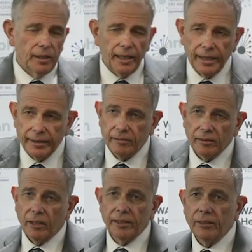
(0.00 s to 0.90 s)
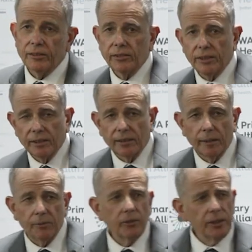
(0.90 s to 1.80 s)
And I don't think that's
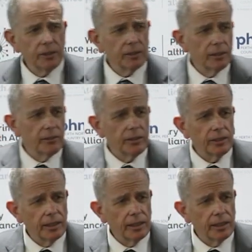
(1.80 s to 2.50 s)
happened. There is